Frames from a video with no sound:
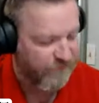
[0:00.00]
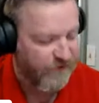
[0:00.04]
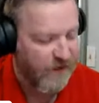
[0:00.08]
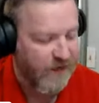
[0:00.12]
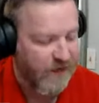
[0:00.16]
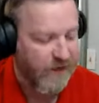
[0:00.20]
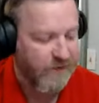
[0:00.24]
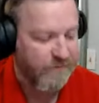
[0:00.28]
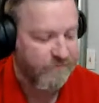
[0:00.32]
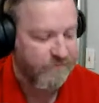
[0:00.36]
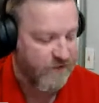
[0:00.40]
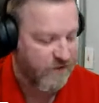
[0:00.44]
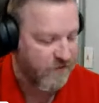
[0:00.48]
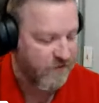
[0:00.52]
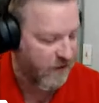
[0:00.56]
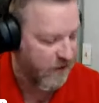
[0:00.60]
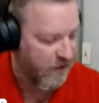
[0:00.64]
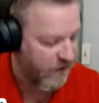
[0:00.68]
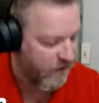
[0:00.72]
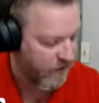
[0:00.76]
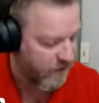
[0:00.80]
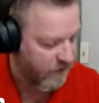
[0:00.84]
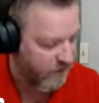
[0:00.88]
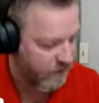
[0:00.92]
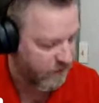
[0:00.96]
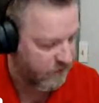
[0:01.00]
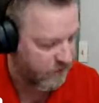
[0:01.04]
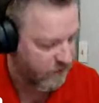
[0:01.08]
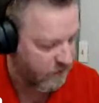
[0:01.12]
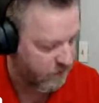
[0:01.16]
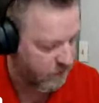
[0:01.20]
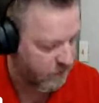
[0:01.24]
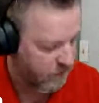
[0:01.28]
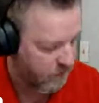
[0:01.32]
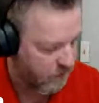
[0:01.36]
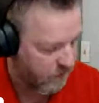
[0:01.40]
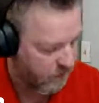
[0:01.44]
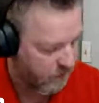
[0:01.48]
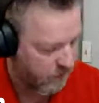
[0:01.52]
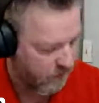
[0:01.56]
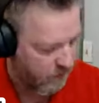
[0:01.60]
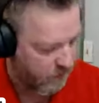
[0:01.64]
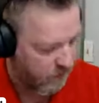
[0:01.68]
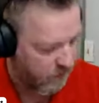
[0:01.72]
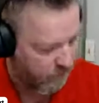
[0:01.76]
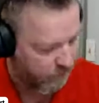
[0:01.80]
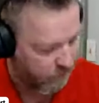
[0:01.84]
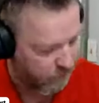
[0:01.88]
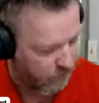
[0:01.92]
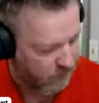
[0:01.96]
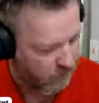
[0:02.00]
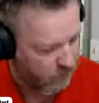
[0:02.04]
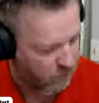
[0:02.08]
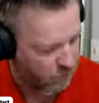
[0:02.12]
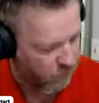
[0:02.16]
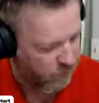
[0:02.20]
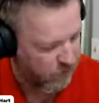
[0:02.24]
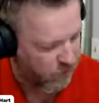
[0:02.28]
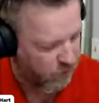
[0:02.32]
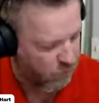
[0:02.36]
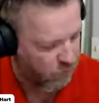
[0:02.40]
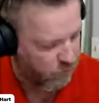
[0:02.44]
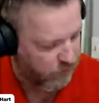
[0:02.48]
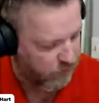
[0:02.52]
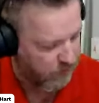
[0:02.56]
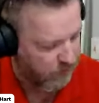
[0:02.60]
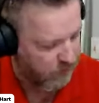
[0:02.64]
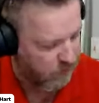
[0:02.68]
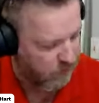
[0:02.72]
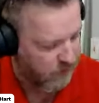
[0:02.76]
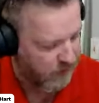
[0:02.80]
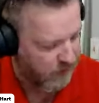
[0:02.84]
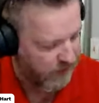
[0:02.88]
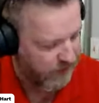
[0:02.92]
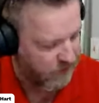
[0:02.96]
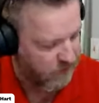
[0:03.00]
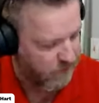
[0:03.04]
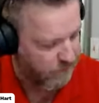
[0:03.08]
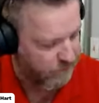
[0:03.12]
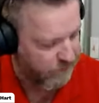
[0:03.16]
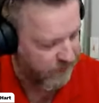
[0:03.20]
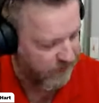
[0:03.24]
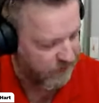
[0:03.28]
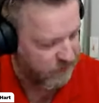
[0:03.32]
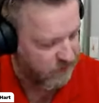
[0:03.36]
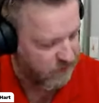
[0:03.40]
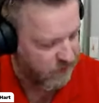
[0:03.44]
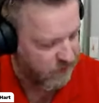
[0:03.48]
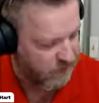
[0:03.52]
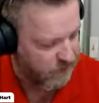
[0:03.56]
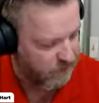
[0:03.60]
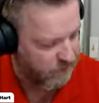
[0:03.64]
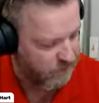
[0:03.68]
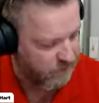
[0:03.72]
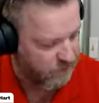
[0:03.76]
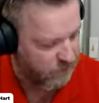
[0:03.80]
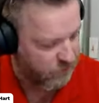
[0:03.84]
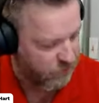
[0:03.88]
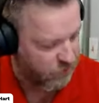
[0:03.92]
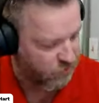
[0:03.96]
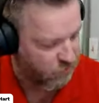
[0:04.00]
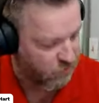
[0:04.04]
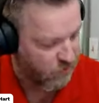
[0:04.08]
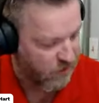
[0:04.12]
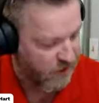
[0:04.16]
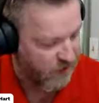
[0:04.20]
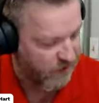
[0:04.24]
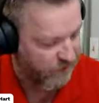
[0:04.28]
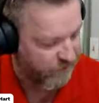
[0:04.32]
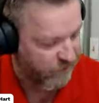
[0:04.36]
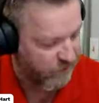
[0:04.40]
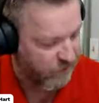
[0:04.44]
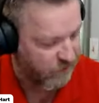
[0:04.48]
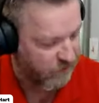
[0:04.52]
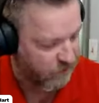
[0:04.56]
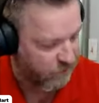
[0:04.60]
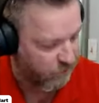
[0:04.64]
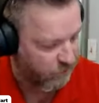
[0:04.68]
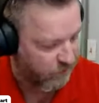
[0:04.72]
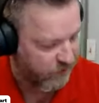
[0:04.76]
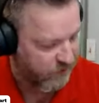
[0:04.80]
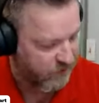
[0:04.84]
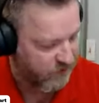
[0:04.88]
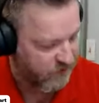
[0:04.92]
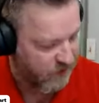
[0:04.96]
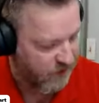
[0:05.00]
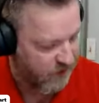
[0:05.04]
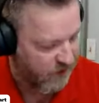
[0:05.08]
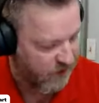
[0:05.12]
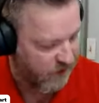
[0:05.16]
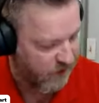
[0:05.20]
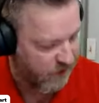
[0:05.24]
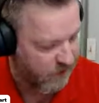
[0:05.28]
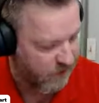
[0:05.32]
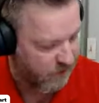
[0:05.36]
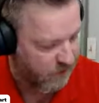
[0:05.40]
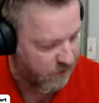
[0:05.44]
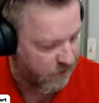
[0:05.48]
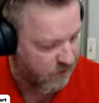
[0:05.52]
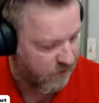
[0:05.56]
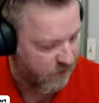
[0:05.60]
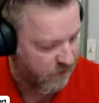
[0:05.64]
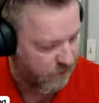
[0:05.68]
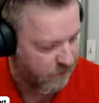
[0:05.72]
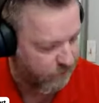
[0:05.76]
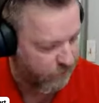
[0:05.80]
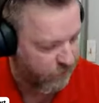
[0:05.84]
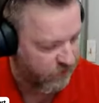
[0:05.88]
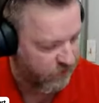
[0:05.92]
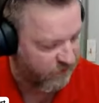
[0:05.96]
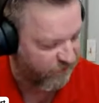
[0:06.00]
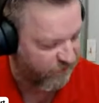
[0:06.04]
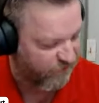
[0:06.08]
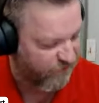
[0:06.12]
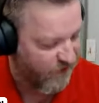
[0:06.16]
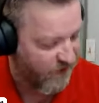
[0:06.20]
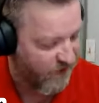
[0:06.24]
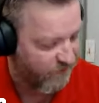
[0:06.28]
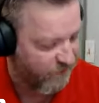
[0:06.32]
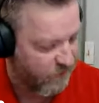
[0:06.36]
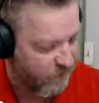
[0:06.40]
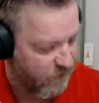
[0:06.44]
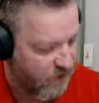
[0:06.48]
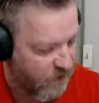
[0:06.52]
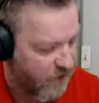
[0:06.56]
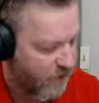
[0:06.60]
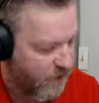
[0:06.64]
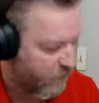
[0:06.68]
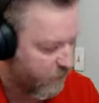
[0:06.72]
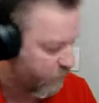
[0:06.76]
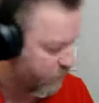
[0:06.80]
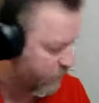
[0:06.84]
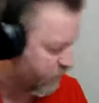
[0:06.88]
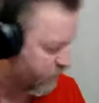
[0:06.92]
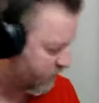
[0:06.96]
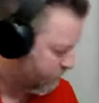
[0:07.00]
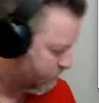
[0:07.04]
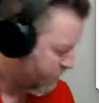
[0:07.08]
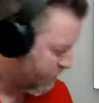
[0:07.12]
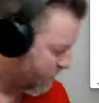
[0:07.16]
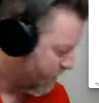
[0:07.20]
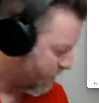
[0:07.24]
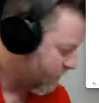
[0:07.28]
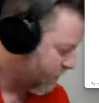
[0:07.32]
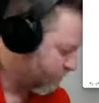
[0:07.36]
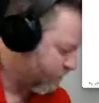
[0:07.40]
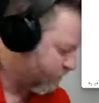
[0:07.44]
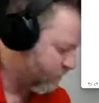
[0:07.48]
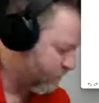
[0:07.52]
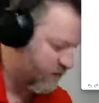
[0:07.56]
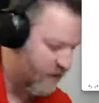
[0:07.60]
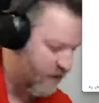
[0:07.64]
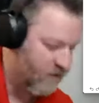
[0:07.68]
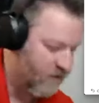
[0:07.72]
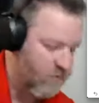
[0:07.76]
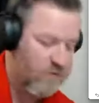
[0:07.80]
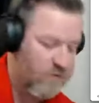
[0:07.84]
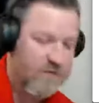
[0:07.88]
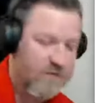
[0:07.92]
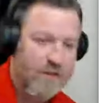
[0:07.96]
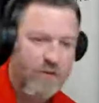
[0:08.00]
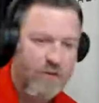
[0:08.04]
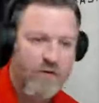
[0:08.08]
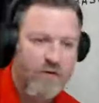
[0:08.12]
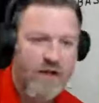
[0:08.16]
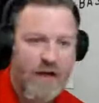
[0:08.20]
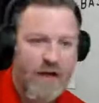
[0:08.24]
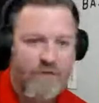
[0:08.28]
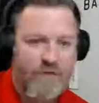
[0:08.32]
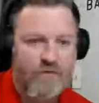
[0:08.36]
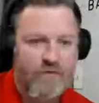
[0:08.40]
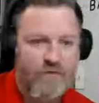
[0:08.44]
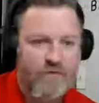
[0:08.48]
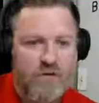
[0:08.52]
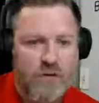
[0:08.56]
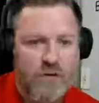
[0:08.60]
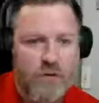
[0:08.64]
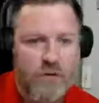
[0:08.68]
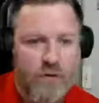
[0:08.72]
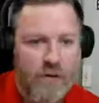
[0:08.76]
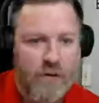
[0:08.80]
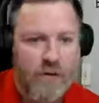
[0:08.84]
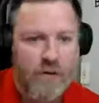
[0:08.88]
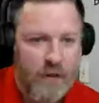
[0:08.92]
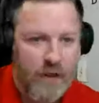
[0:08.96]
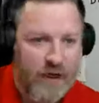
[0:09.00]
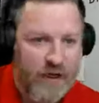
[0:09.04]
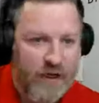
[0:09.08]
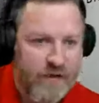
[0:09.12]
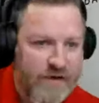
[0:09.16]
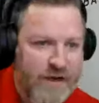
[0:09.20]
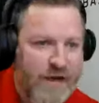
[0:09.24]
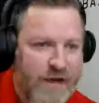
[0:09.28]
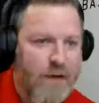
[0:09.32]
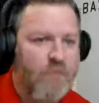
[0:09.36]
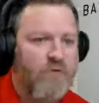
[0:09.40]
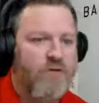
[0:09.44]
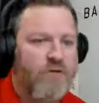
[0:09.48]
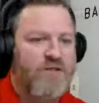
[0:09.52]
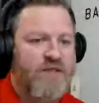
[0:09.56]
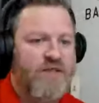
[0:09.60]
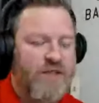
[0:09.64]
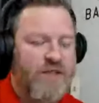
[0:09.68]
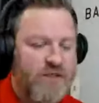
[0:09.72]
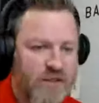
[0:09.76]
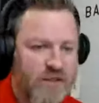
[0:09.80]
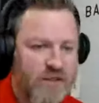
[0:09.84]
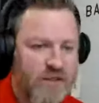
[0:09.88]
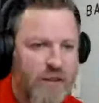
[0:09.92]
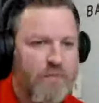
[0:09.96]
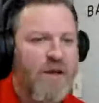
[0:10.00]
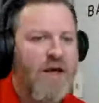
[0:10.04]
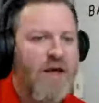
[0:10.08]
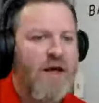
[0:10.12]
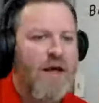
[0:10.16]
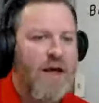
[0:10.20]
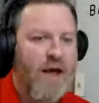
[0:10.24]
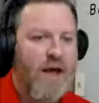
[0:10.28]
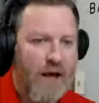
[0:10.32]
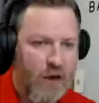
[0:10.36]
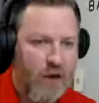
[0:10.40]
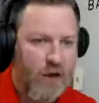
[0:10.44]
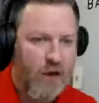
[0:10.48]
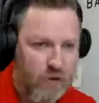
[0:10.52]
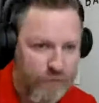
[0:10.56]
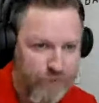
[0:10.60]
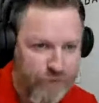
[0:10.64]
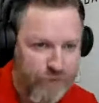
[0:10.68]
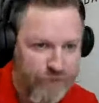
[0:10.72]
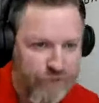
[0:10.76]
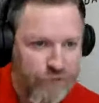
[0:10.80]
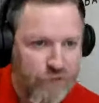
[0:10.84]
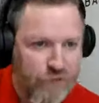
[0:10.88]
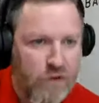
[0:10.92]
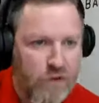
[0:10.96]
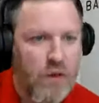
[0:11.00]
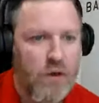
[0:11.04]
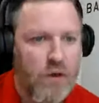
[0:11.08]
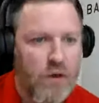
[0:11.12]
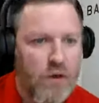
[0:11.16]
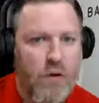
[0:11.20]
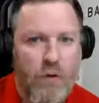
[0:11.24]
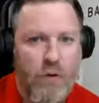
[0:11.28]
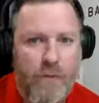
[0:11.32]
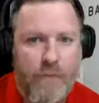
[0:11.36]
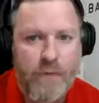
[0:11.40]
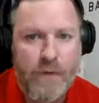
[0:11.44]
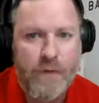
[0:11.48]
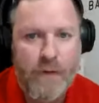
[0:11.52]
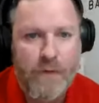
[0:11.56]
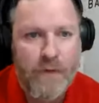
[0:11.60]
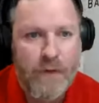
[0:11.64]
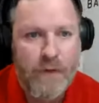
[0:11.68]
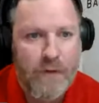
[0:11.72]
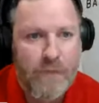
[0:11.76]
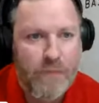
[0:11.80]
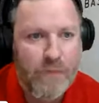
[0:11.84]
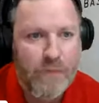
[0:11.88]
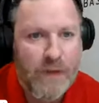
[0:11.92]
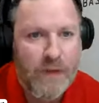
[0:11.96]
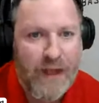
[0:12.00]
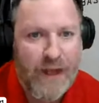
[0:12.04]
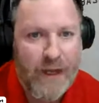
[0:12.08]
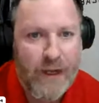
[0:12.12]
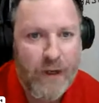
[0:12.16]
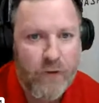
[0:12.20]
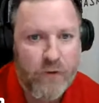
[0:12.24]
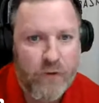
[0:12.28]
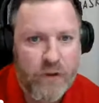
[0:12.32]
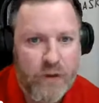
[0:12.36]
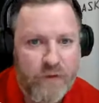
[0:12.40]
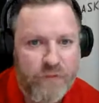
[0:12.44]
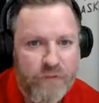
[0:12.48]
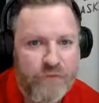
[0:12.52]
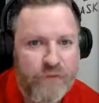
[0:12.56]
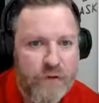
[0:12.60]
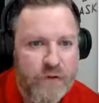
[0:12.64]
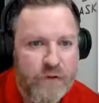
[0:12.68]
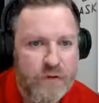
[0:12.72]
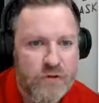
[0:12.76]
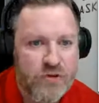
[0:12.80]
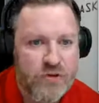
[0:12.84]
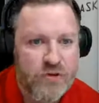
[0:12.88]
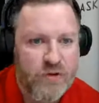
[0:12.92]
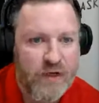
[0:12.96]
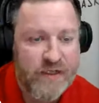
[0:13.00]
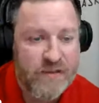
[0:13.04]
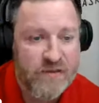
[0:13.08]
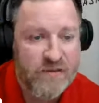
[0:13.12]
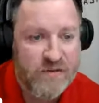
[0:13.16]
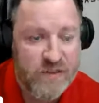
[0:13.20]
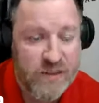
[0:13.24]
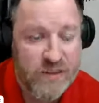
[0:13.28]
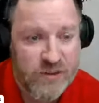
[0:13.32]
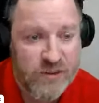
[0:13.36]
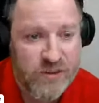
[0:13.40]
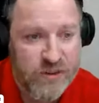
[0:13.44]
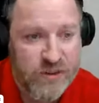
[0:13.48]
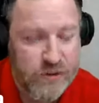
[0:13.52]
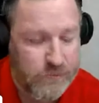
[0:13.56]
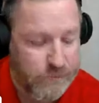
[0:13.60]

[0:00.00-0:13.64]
5 stays. We don't really like the baseline drive on the 3 side. Puts 5 in an awkward spot, but that's what they would have to do. And now we're teaching them how to flow out of transition.